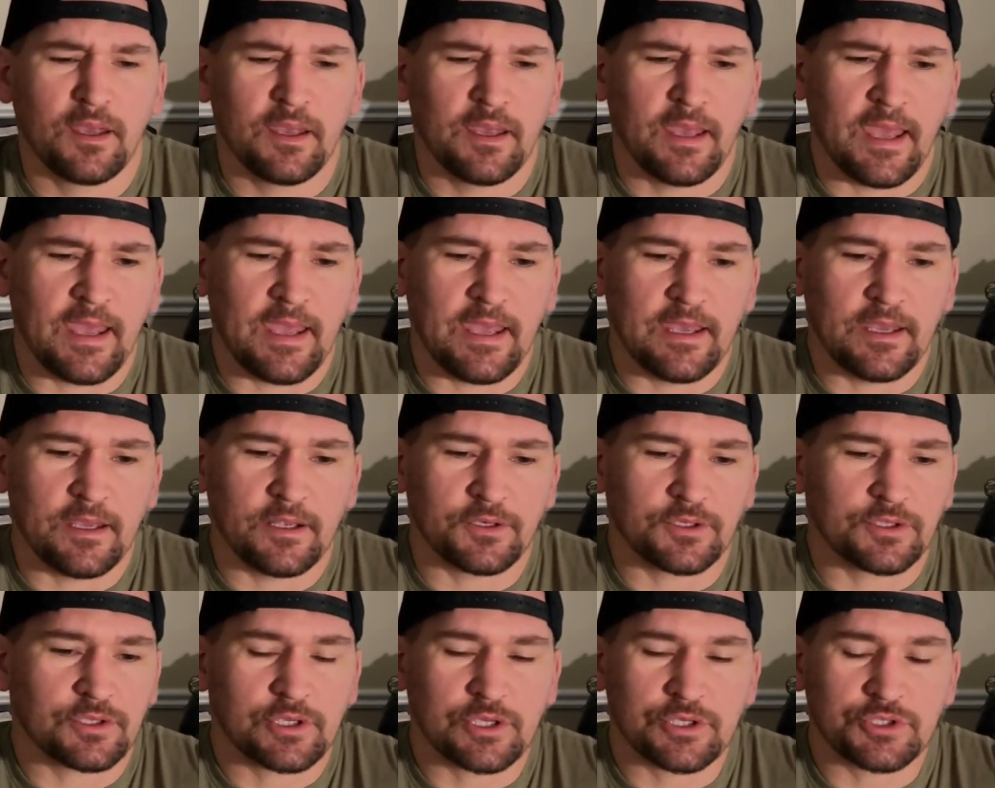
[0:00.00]
and
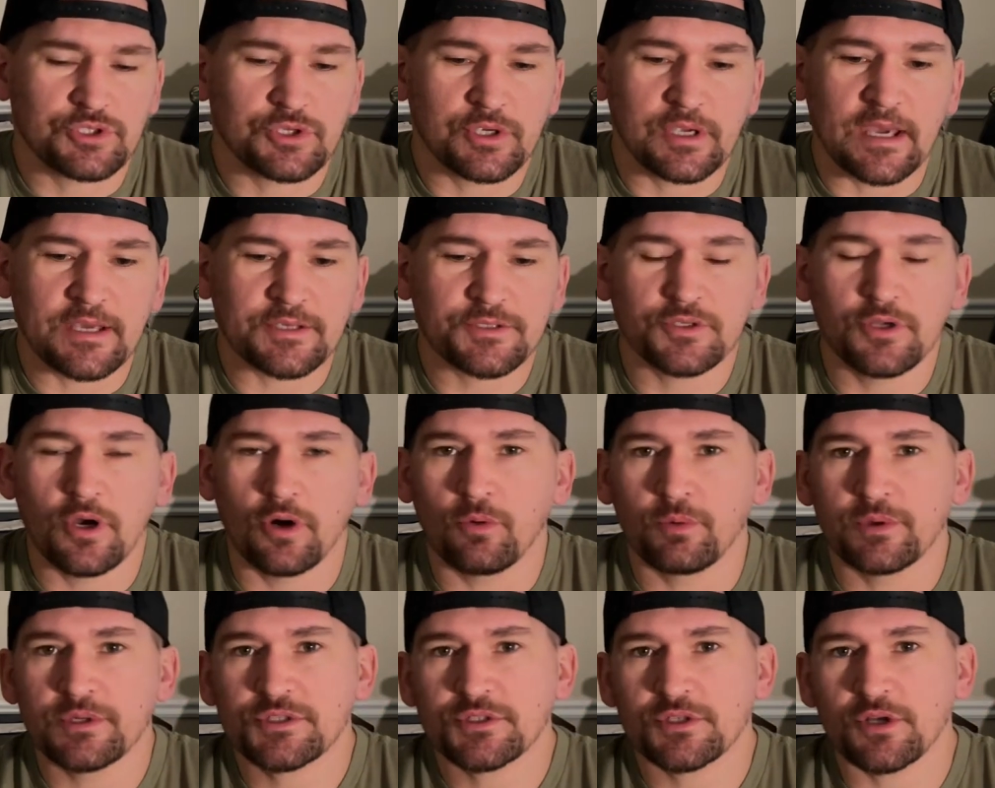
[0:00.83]
because you guys know,
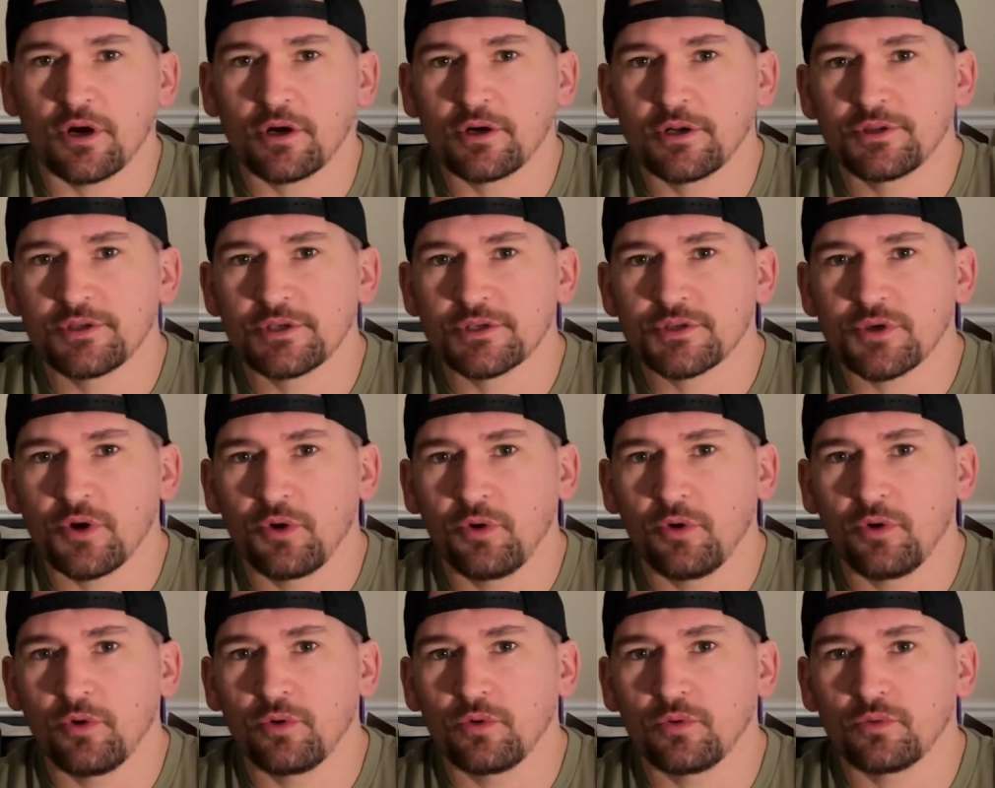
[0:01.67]
we started this
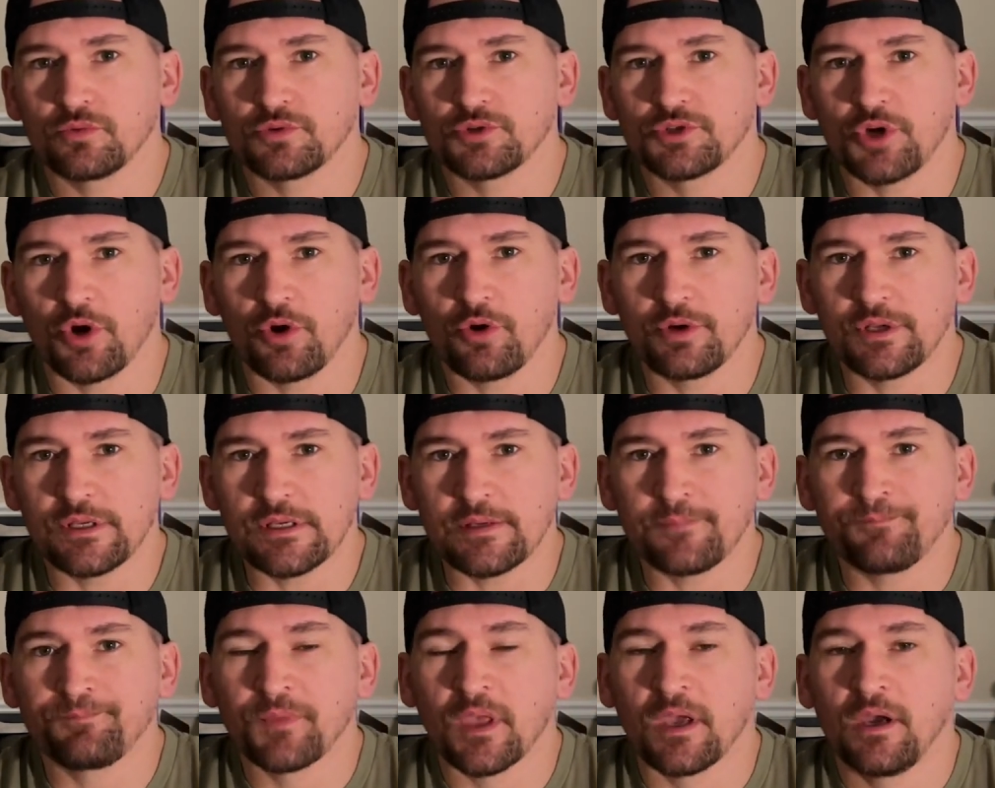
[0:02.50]
whole journey
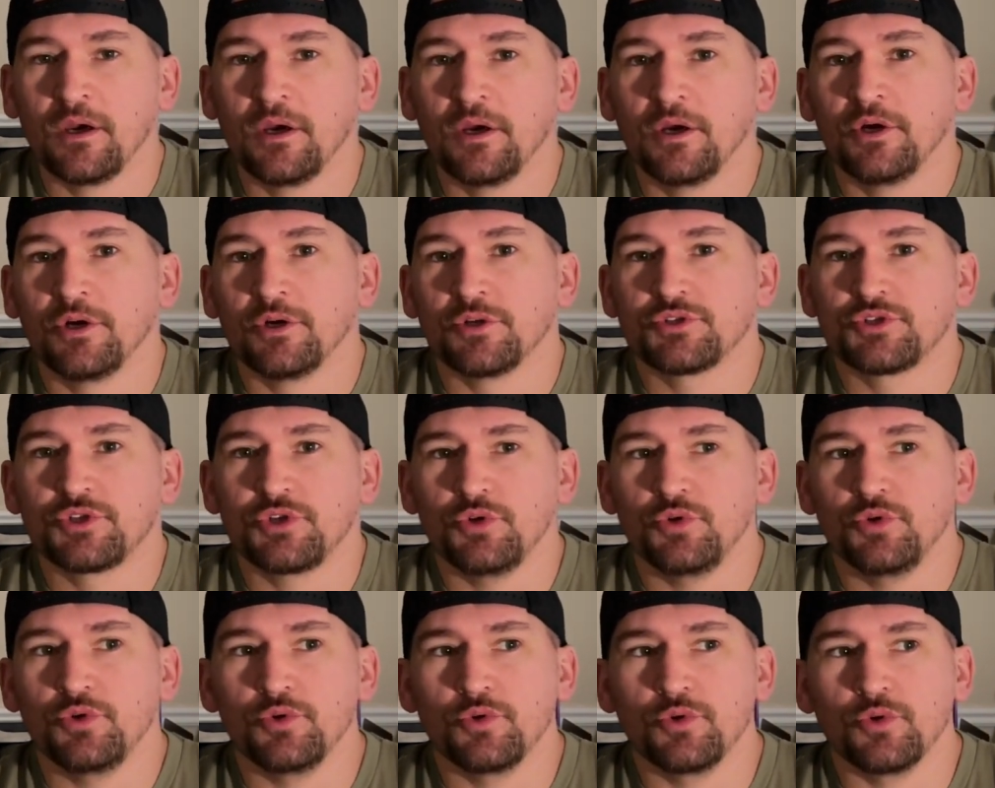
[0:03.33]

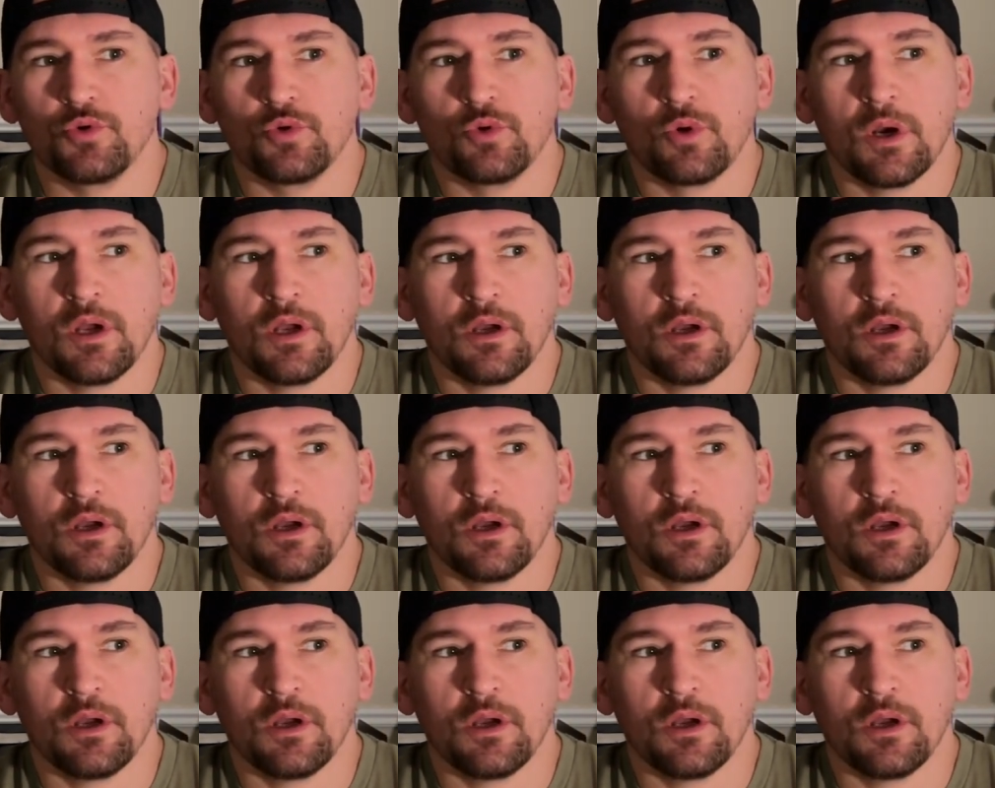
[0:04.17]
to